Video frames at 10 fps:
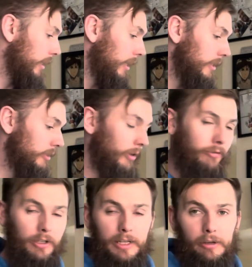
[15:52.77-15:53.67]
So every
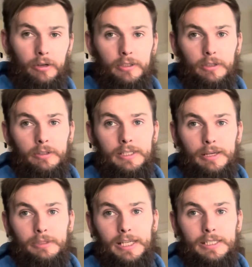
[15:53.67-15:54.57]
console is now
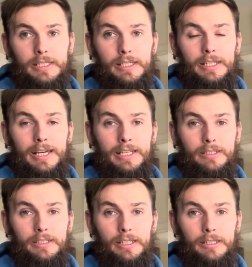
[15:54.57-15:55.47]
tested, and
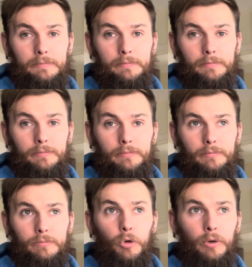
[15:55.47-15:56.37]

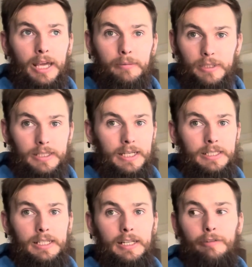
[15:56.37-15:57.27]
all games are
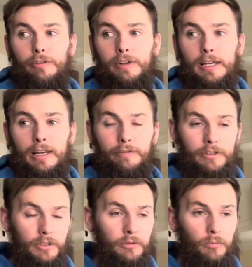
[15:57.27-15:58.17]
tested. Everything, and if it
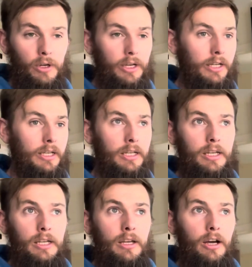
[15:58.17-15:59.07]
doesn't work,
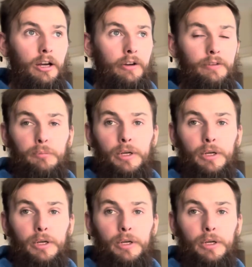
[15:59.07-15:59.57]
I either put it